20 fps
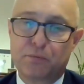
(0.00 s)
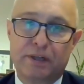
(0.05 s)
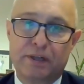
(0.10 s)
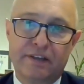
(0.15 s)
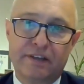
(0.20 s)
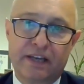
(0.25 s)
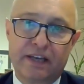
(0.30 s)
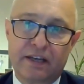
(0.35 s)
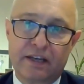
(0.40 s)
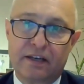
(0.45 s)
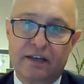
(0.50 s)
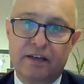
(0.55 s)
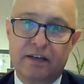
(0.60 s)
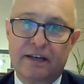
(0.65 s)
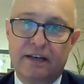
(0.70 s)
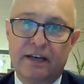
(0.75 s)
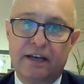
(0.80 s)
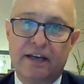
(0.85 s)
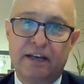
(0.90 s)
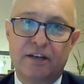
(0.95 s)
Wilding,
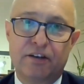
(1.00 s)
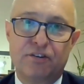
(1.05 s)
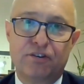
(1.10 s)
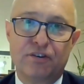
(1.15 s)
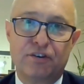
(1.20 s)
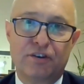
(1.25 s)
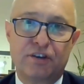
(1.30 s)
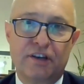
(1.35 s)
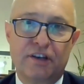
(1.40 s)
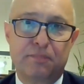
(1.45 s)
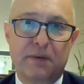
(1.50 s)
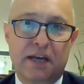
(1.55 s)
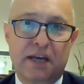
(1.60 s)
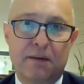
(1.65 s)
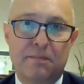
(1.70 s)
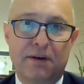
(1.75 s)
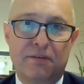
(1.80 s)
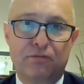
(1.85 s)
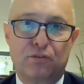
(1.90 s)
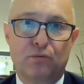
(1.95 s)
and it has
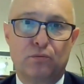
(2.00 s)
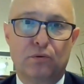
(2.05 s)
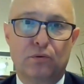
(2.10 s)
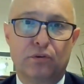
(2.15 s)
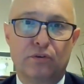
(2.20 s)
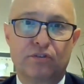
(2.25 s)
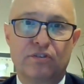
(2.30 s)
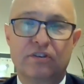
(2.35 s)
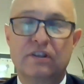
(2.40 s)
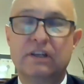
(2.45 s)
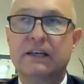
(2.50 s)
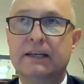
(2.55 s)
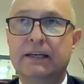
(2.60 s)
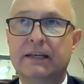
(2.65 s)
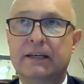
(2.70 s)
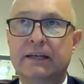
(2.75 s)
become afterwards